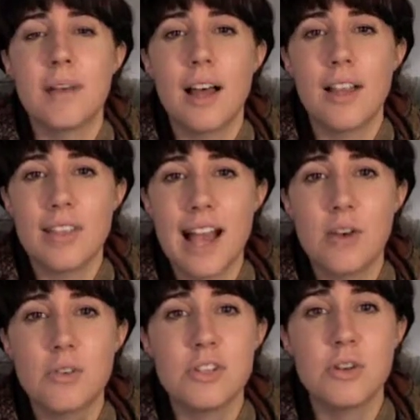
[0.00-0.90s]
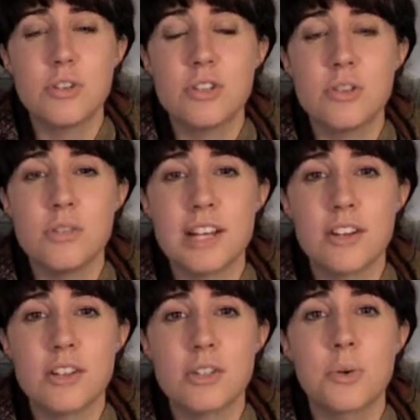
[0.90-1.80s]
allowed those two
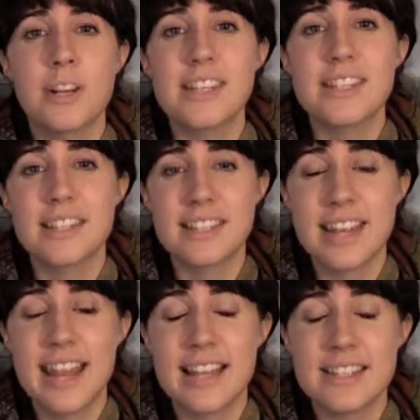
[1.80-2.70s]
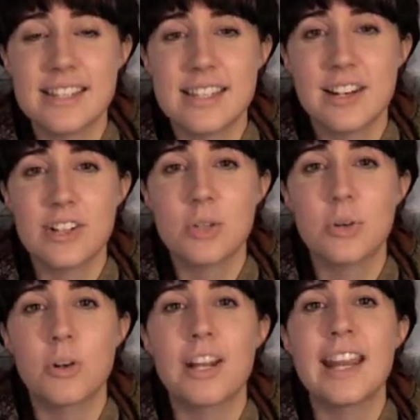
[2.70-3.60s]
territories, the Kansas
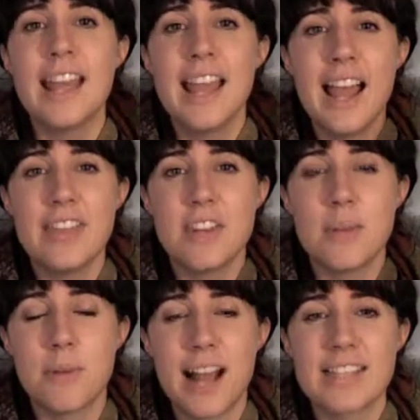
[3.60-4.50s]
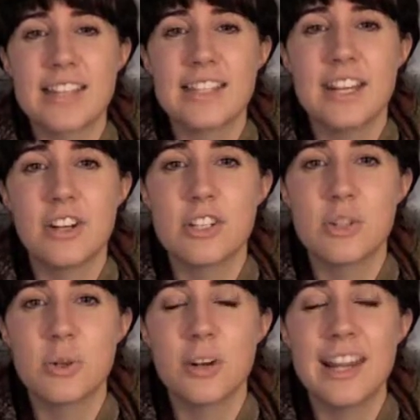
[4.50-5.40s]
Territory and the Nebraska
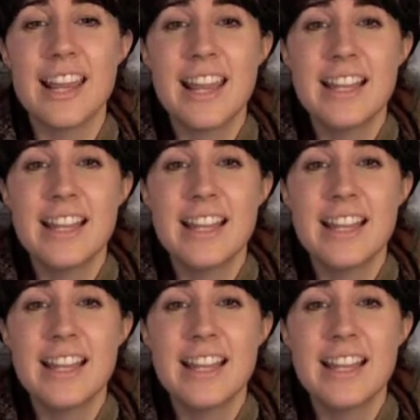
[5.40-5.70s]
Territory,